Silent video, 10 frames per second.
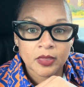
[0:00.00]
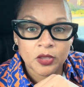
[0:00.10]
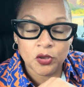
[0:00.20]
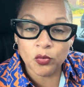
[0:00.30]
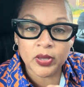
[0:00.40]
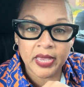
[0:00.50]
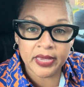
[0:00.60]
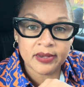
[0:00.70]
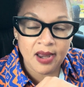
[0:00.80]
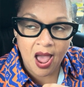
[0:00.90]
you
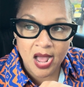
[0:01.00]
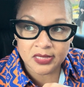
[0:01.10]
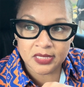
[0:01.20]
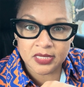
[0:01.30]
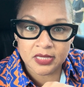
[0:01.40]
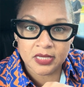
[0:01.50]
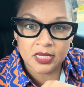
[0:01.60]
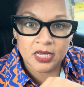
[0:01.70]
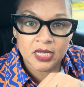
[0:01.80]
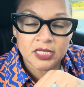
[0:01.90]
cannot
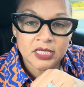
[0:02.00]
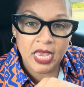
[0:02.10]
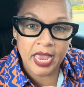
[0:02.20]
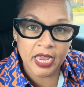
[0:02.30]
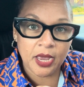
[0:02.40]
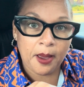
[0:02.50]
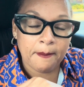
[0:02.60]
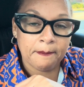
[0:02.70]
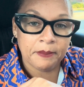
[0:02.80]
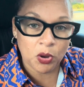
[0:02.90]
take
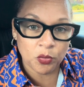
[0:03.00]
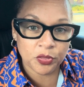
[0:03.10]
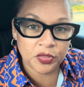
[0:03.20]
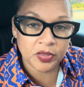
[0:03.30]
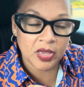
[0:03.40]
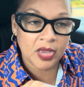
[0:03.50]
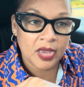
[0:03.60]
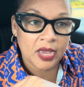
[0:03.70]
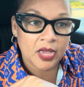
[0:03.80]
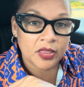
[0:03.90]
both
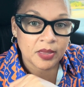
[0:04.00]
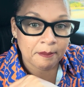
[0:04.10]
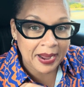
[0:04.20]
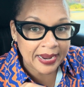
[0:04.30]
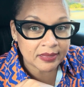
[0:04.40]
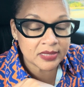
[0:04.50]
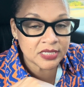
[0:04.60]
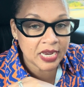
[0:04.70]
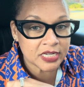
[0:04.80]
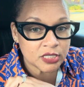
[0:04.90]
the
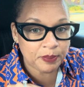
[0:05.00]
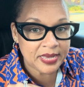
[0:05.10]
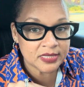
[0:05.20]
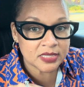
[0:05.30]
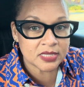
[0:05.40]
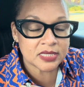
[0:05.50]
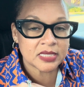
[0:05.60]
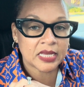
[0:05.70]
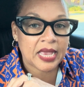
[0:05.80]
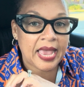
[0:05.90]
mileage expense
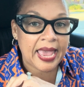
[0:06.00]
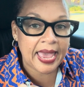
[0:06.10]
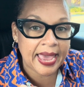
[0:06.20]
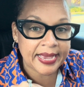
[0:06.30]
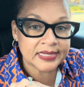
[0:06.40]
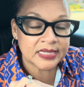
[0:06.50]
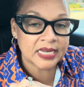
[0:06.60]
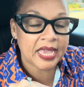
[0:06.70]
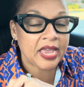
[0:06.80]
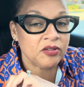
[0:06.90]
and
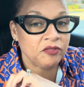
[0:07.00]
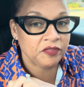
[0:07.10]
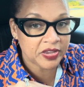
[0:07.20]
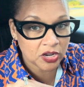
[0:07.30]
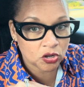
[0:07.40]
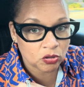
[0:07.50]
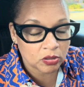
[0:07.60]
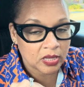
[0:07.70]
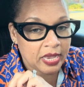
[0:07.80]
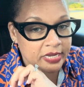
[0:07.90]
a
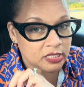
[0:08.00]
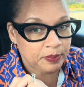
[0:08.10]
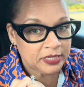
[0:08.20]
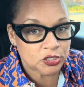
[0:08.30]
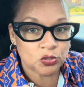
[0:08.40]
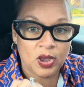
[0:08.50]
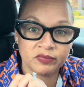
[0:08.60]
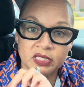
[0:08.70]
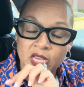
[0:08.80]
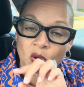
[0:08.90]
vehicle expense. You have
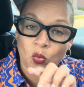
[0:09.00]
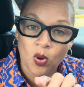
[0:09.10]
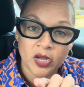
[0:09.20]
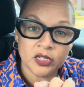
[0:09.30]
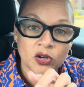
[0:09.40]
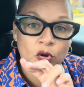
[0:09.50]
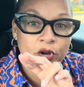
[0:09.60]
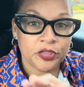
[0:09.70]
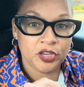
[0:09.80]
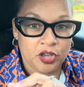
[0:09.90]
to take one
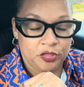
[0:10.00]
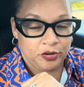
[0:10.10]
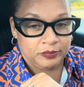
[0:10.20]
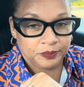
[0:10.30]
or the other.